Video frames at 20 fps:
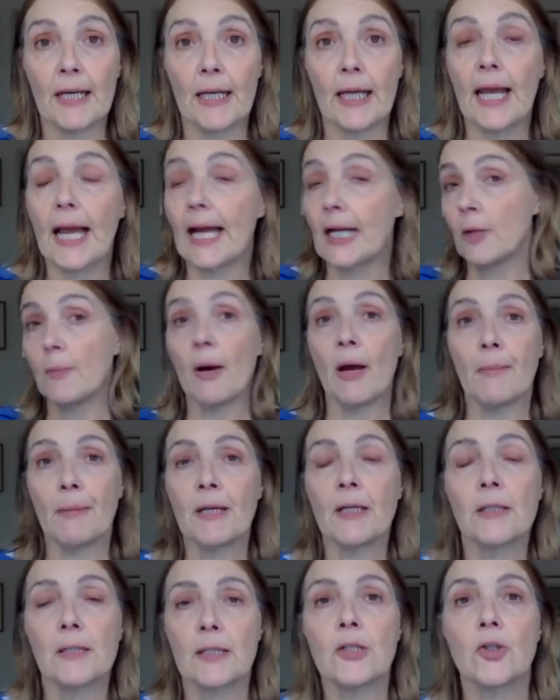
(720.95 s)
it, and you might be
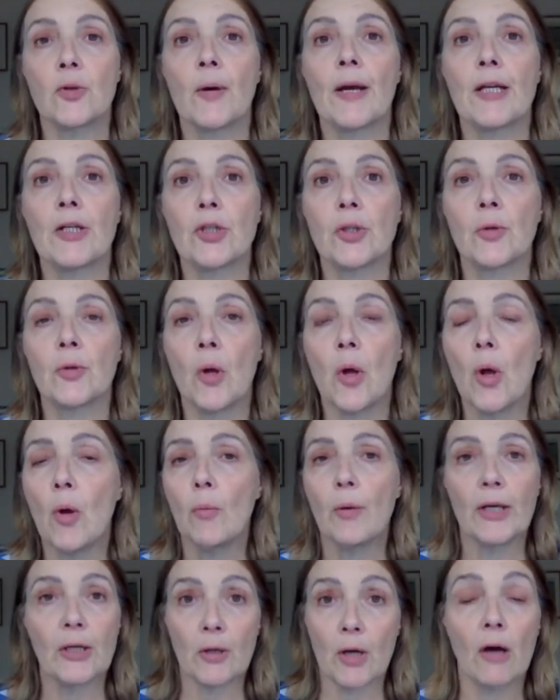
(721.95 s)
in a situation
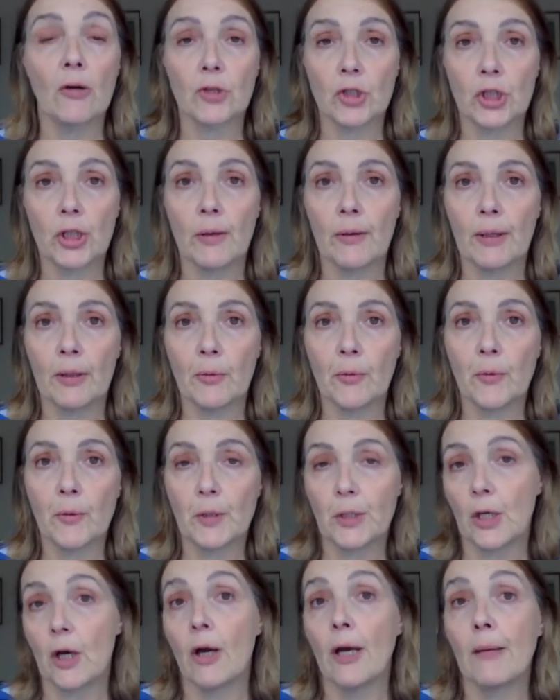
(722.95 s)
where you can't show it all the
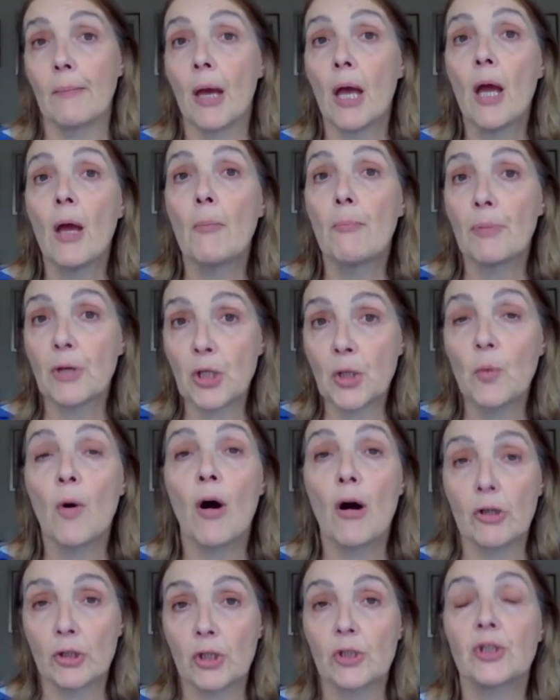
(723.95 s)
time, but you
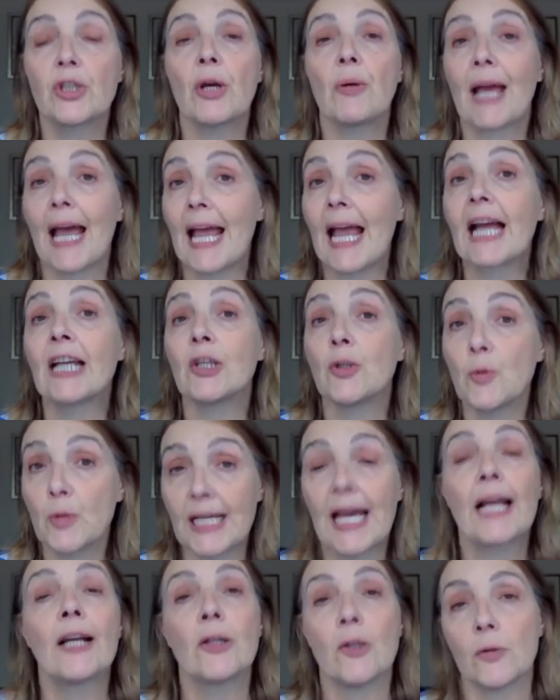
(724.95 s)
are just okay, and you
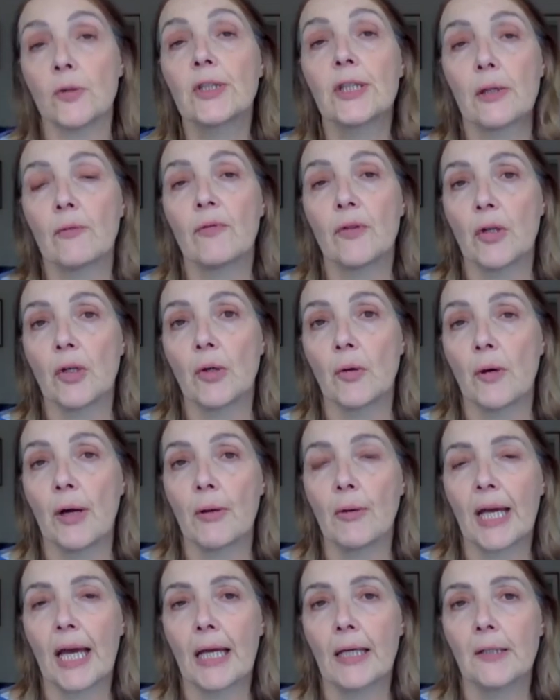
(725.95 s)
tell yourself that you're
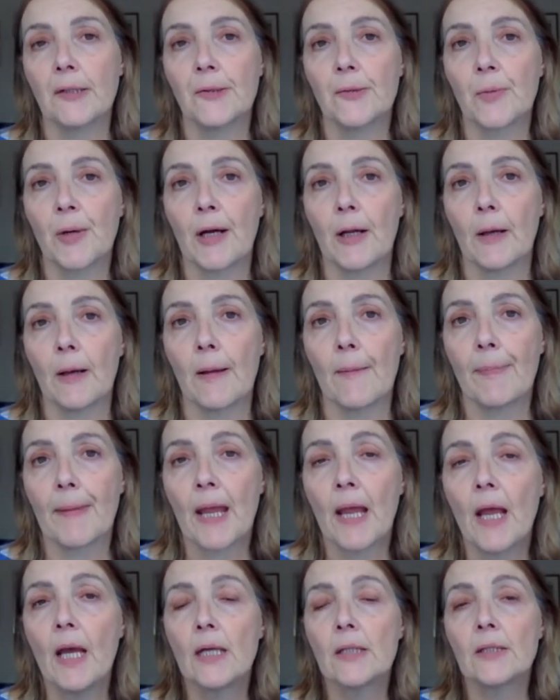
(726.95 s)
okay as well.
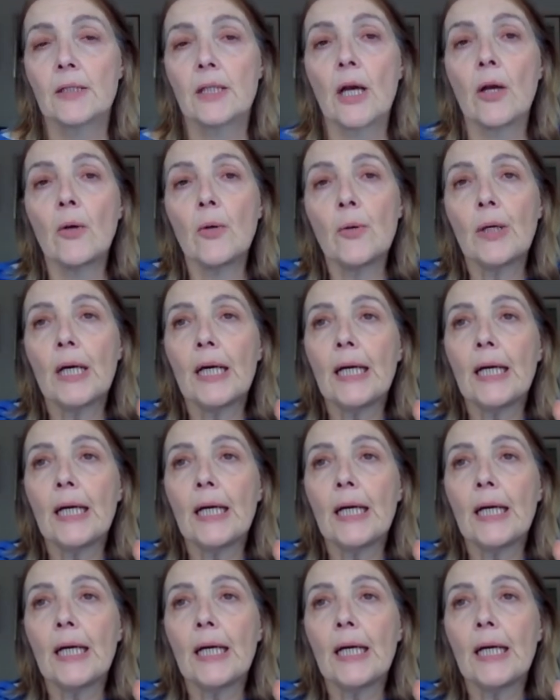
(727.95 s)
So,